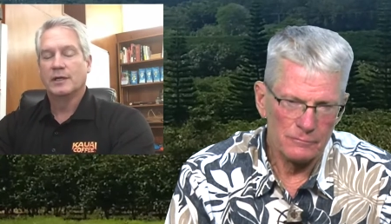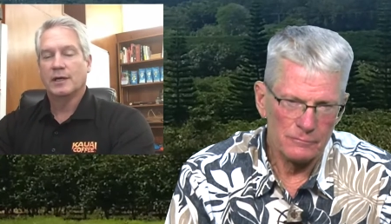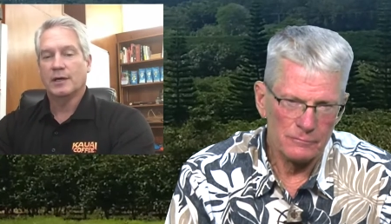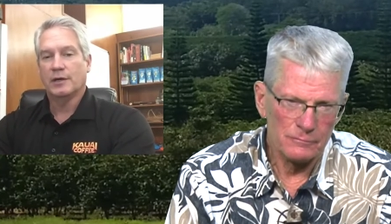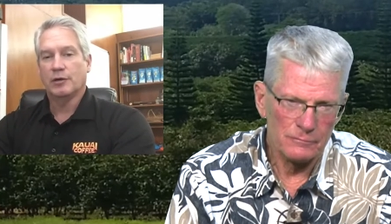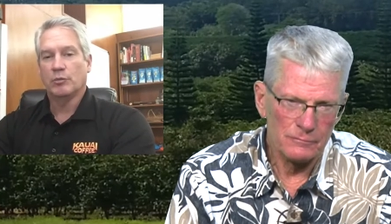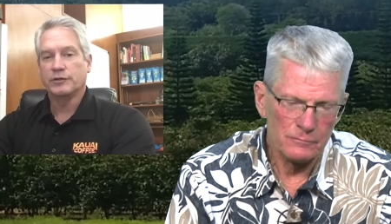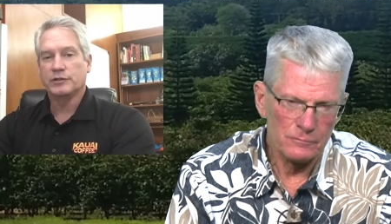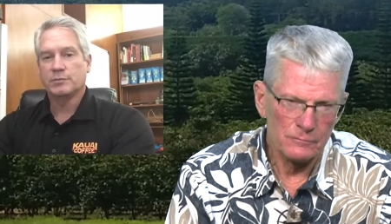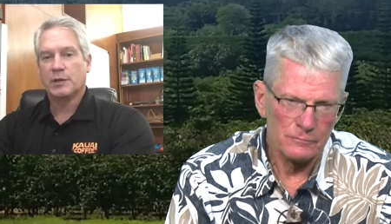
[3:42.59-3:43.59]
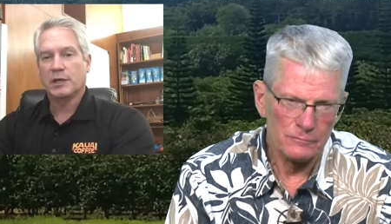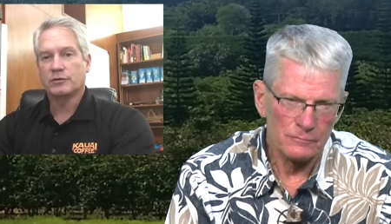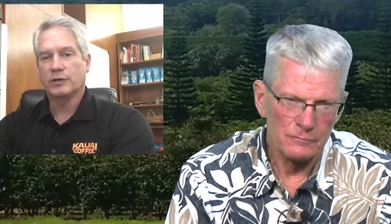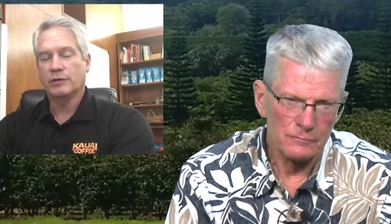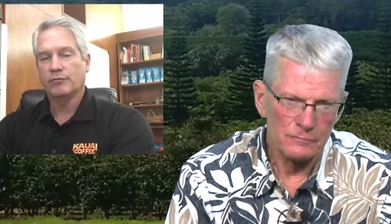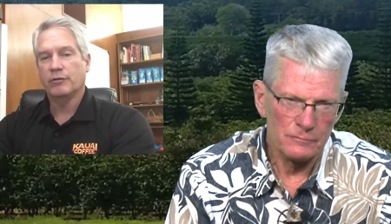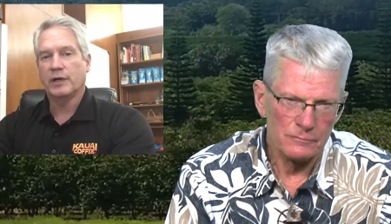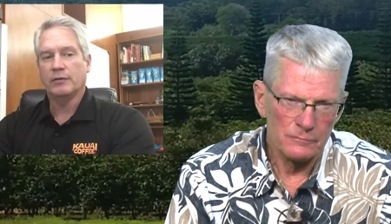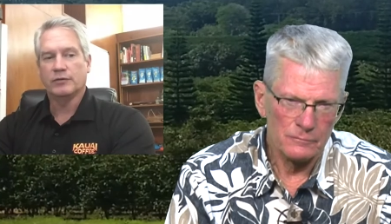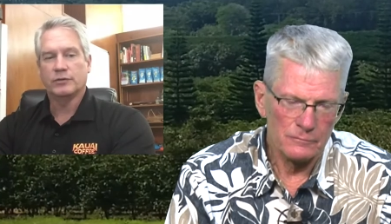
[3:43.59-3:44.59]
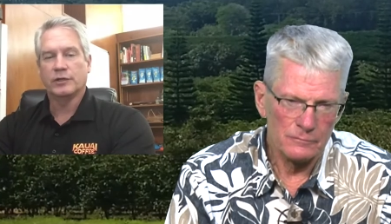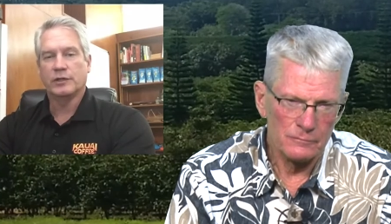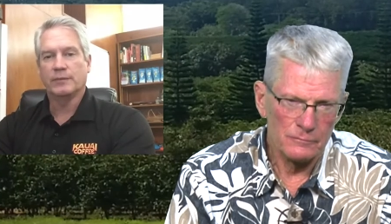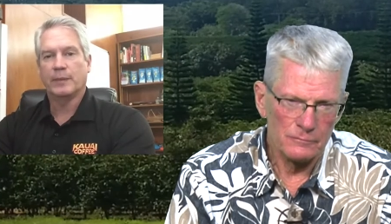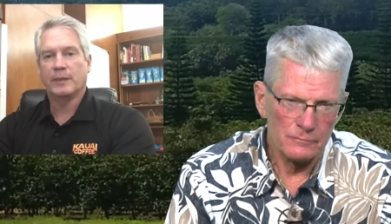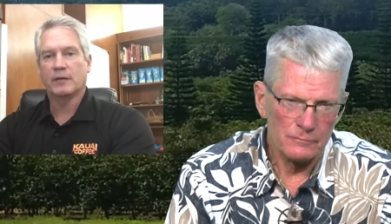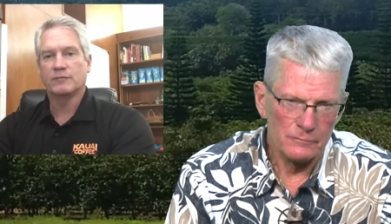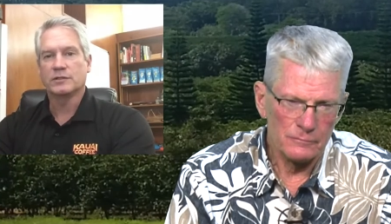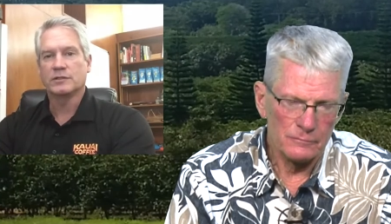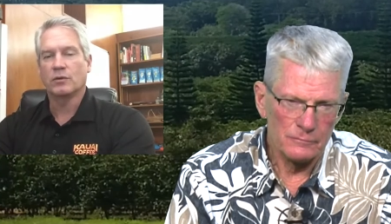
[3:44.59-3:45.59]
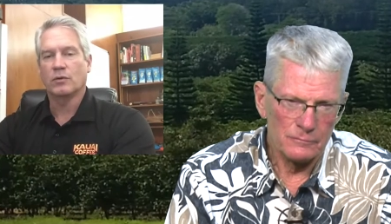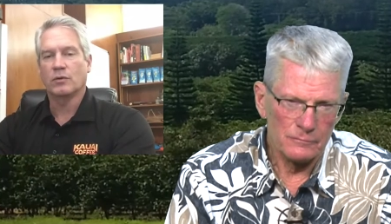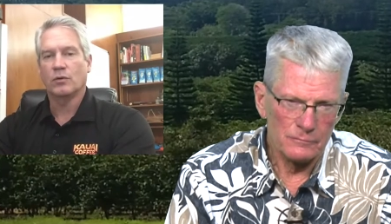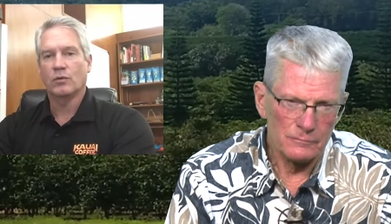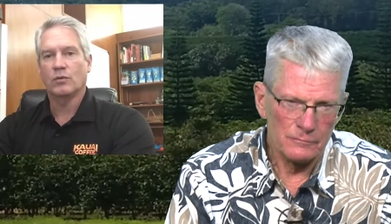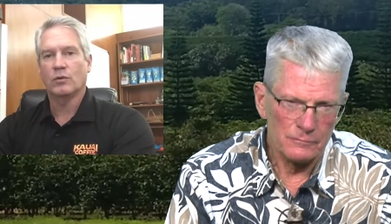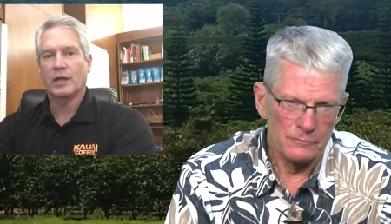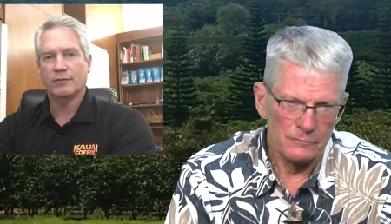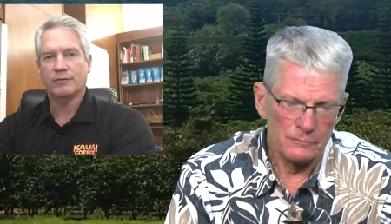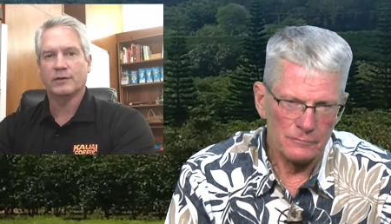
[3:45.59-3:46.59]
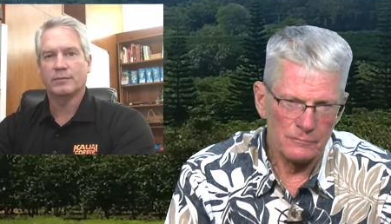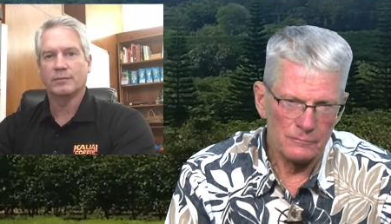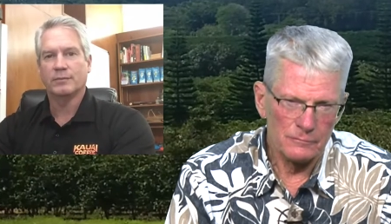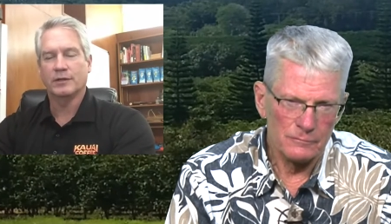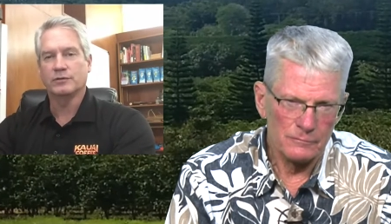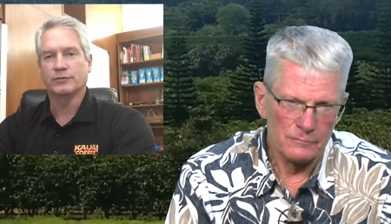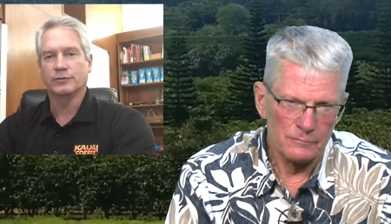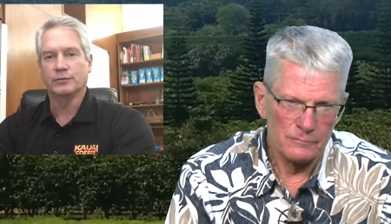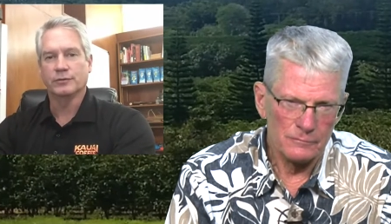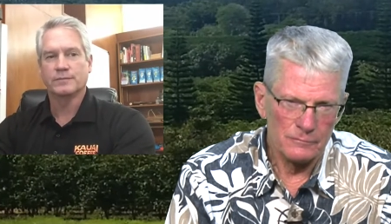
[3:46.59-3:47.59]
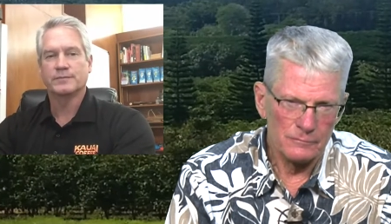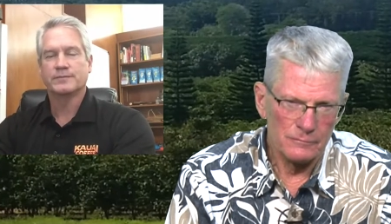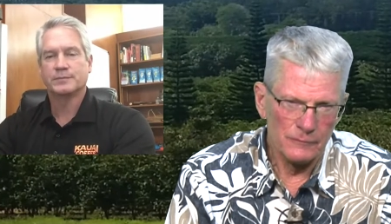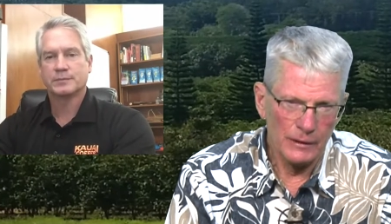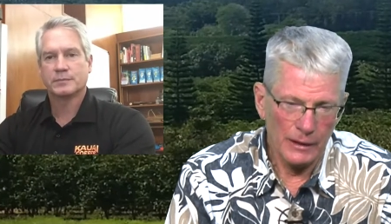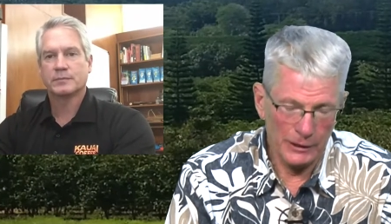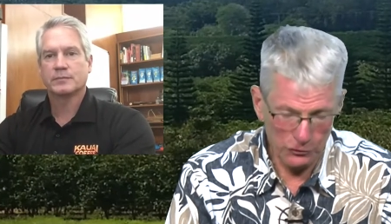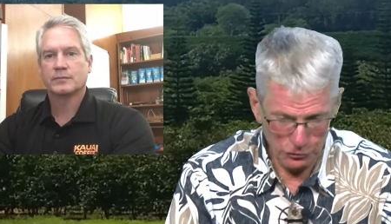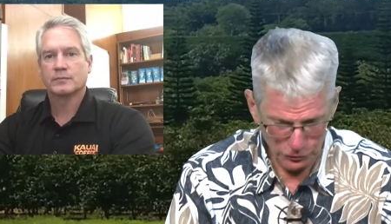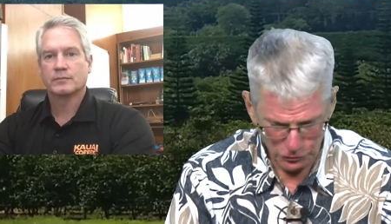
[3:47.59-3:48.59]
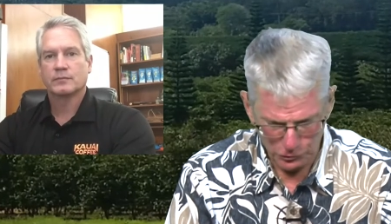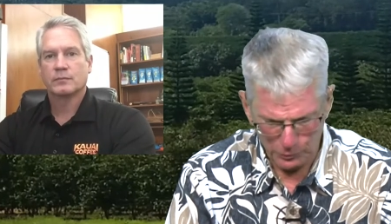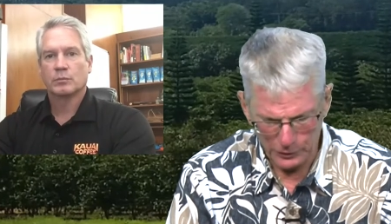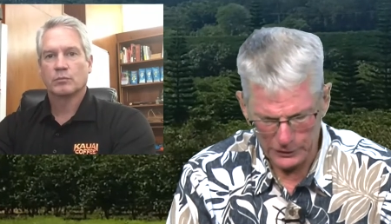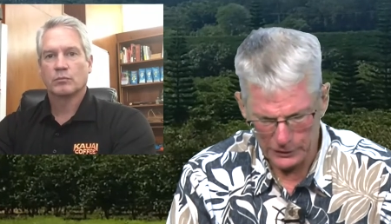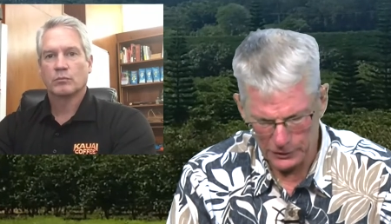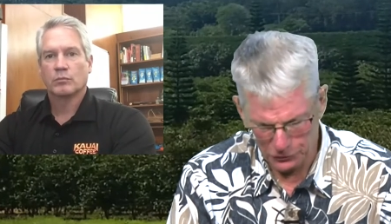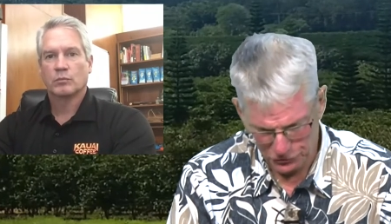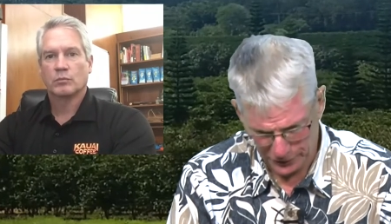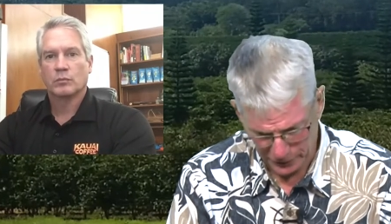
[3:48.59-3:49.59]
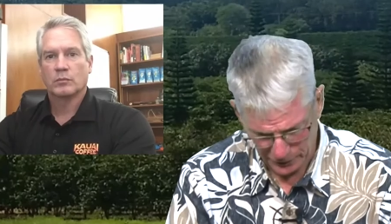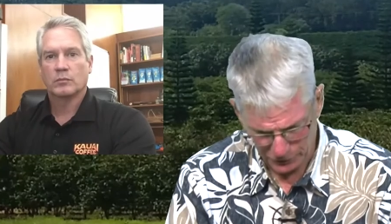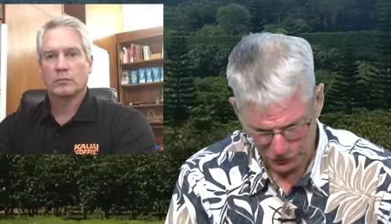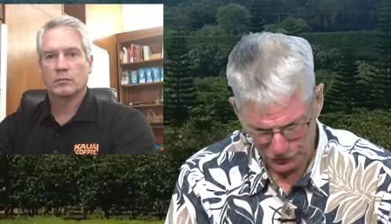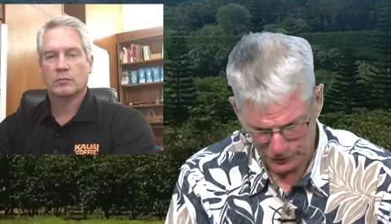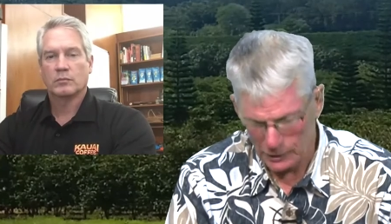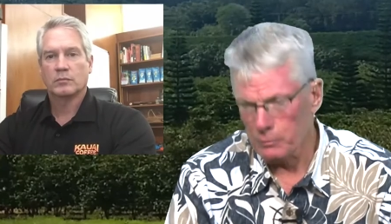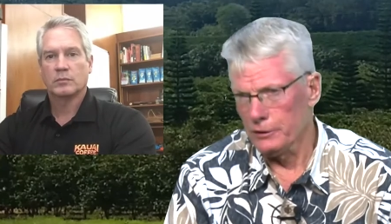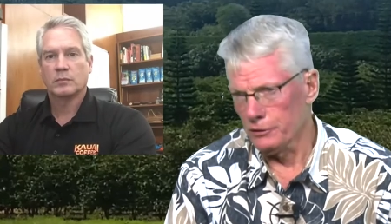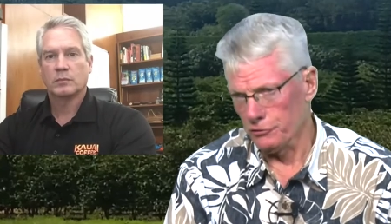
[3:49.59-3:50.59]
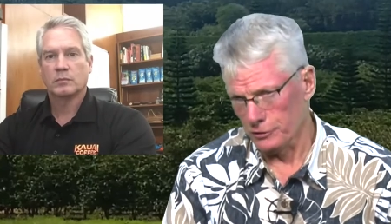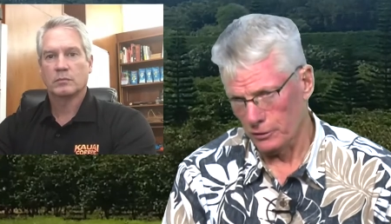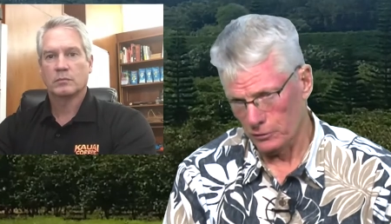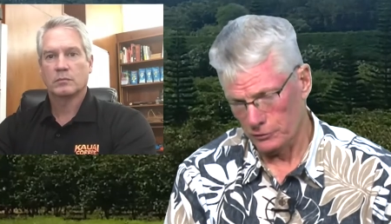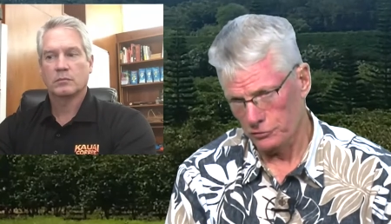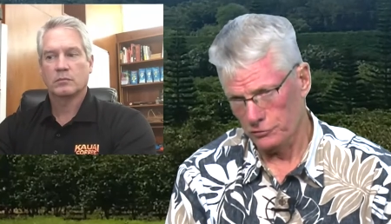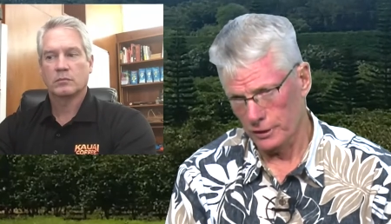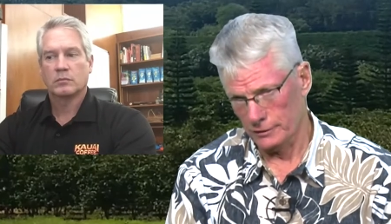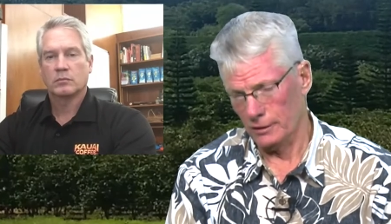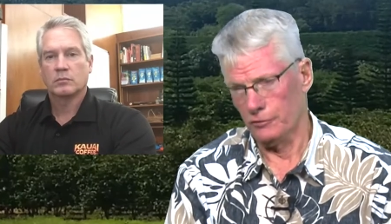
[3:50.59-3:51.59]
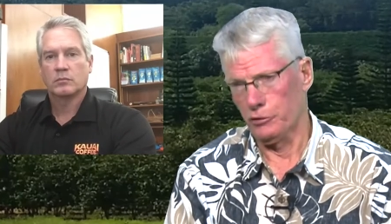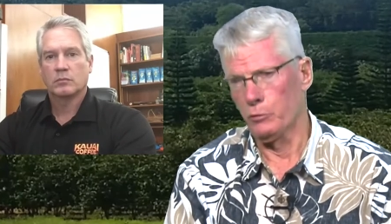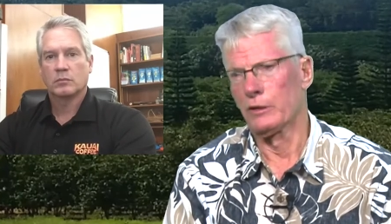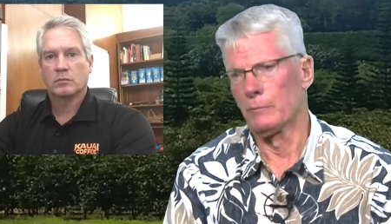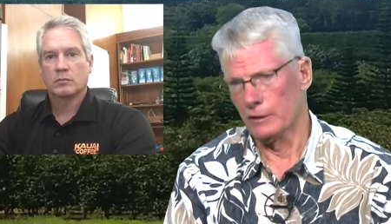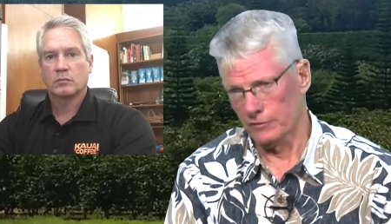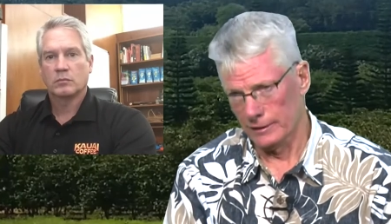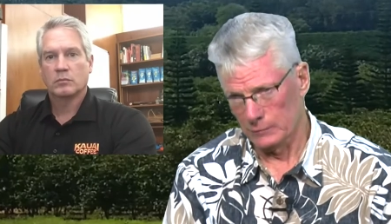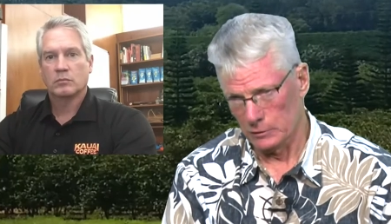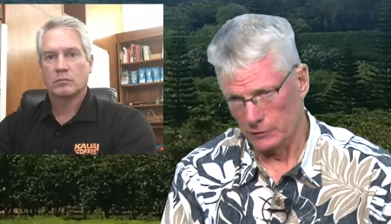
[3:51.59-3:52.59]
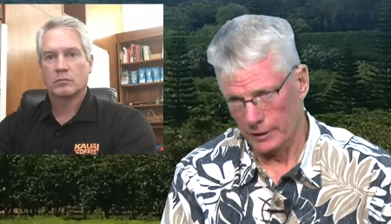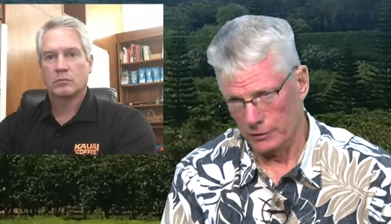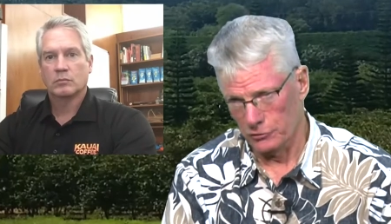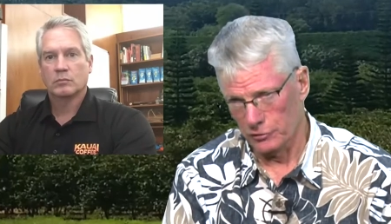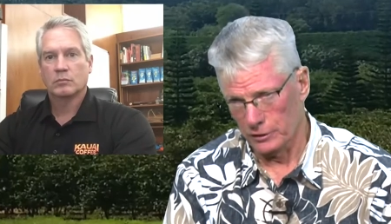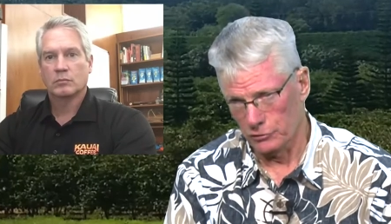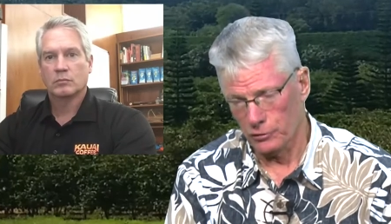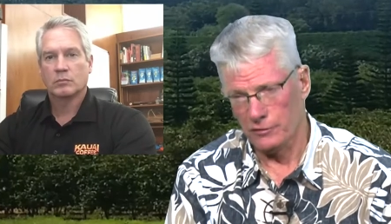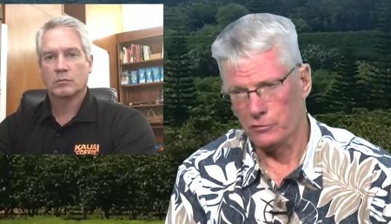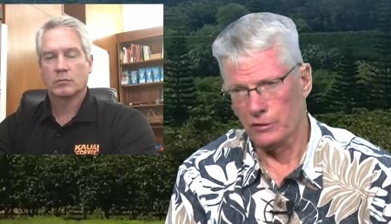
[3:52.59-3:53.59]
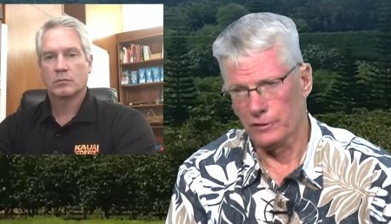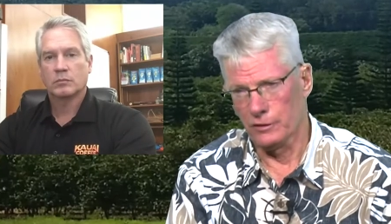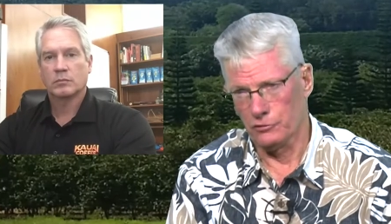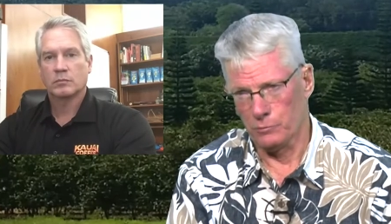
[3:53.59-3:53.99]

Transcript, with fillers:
Speaker 1: uh, multispectral infrared imagery, gives us a whole lot of uh, additional tools.
Speaker 2: And this is this is pretty interesting. And, and, just a couple of years ago, this technology wouldn't have been available. That is the software that does the